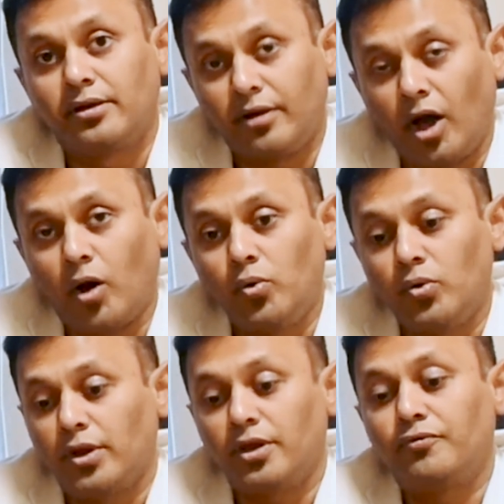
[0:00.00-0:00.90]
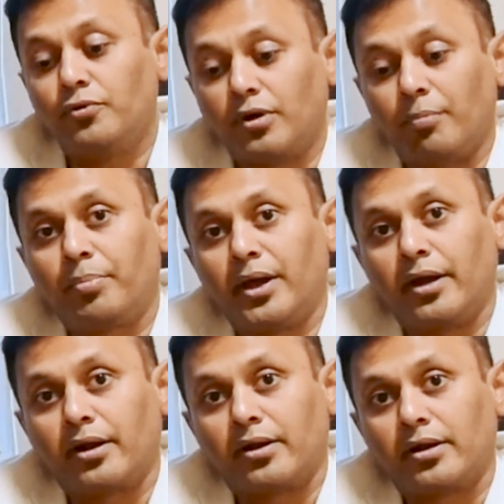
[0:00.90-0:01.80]
Now, if you
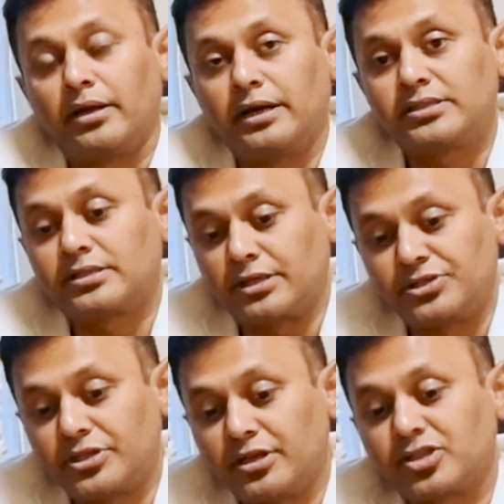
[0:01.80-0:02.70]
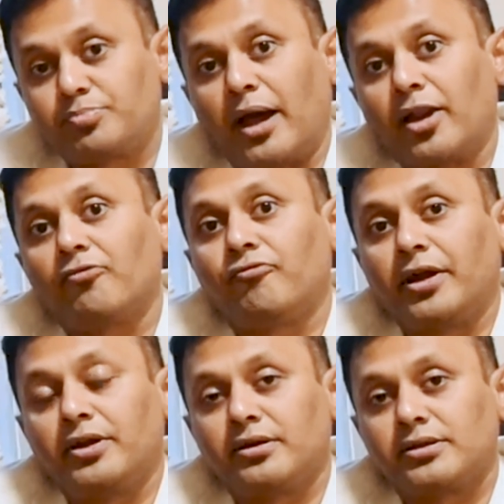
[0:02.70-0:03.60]
compare, let's consider a span of
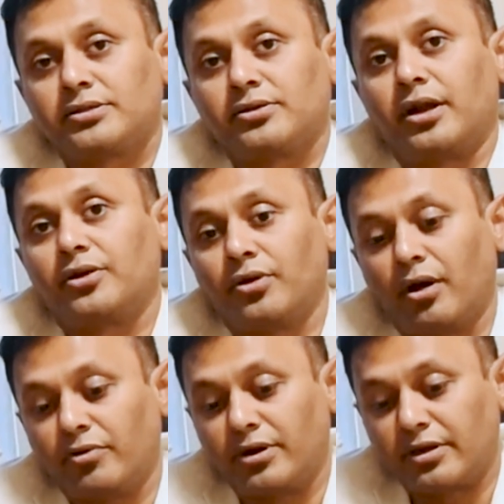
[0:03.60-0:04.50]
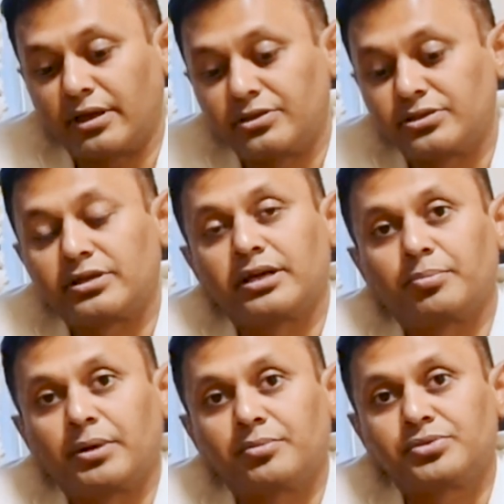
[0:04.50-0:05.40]
5 years and you have a drug resistant
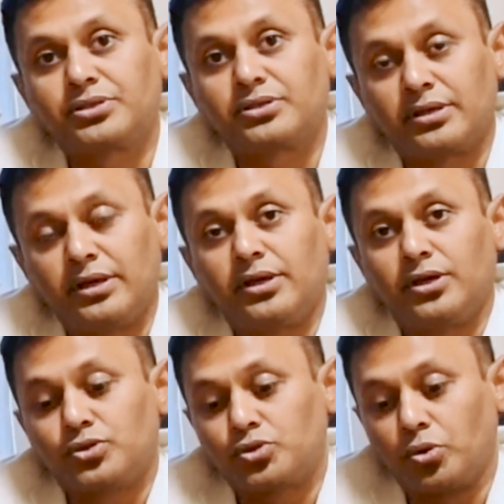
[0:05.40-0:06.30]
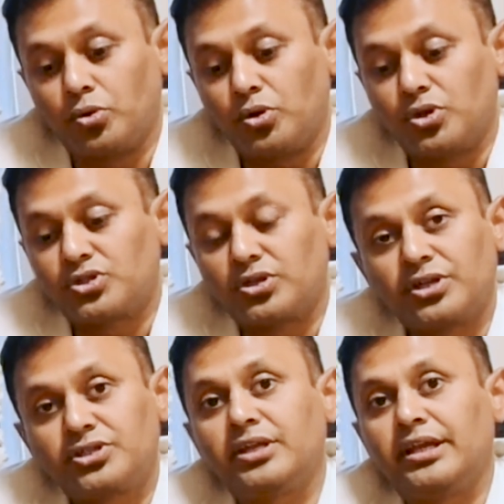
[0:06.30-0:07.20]
epilepsy. So
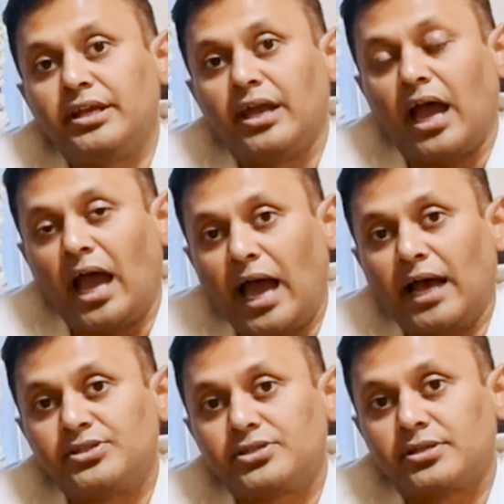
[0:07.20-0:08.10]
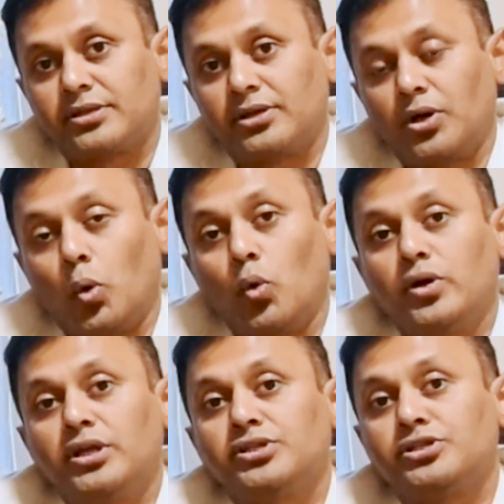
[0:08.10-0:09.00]
surgery has
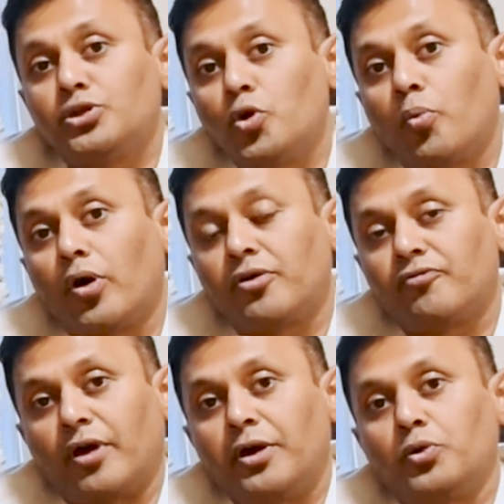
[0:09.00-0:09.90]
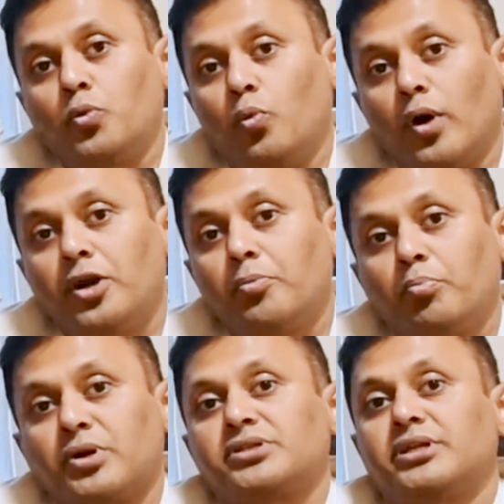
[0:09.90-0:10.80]
only 0.5 to
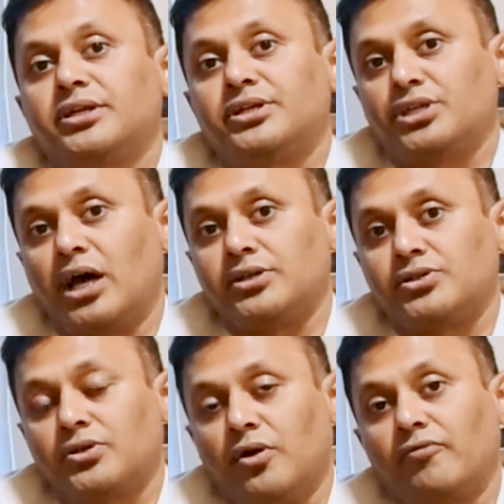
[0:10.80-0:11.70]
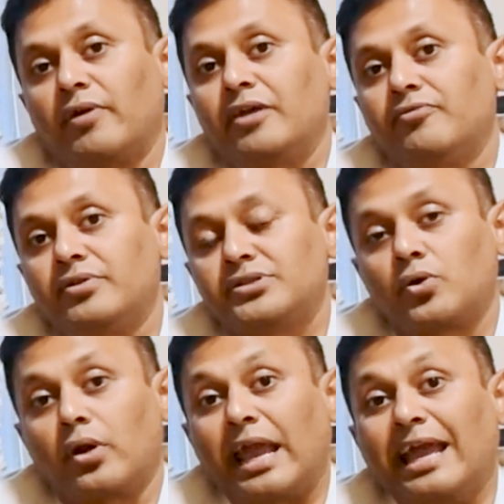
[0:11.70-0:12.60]
1% chance of life
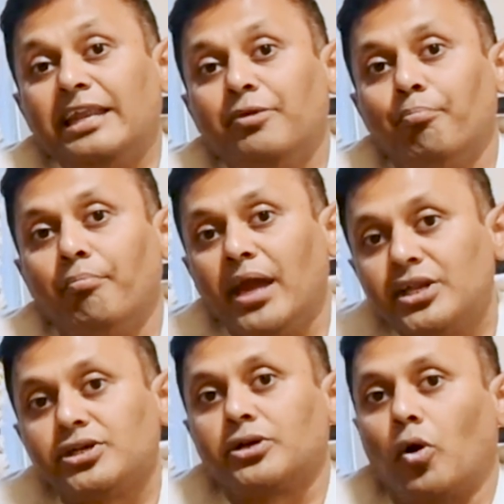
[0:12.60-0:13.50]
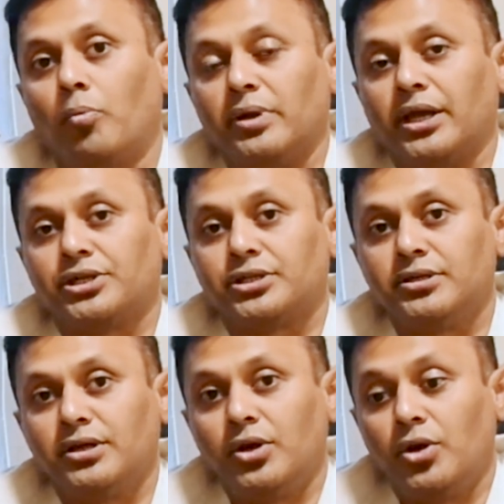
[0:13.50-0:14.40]
risk or any major
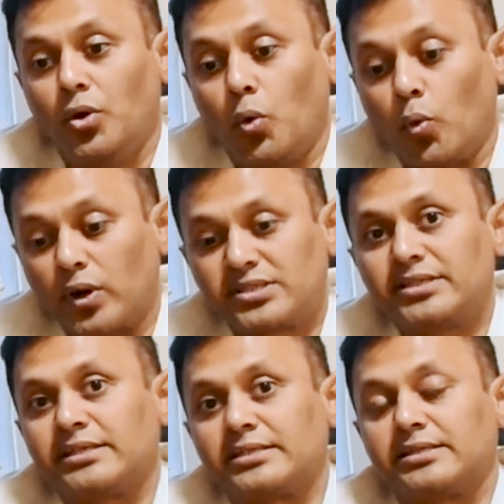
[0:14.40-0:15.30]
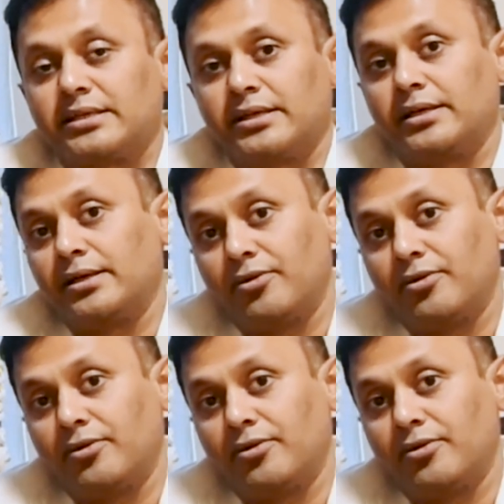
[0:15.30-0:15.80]
complication versus